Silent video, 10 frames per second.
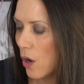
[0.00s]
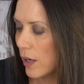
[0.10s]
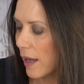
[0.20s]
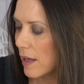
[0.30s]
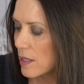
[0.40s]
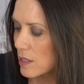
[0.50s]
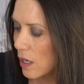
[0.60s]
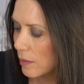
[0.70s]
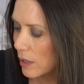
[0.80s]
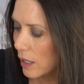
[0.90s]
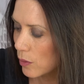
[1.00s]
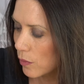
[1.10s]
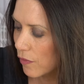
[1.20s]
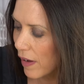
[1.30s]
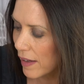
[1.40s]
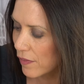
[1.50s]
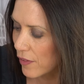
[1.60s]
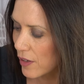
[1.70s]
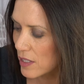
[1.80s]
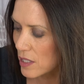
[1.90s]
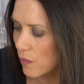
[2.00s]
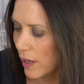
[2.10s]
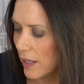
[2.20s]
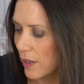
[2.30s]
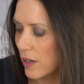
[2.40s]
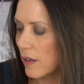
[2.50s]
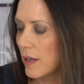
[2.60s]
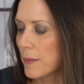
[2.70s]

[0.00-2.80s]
Okay, so I'm going to do 5 first, right here.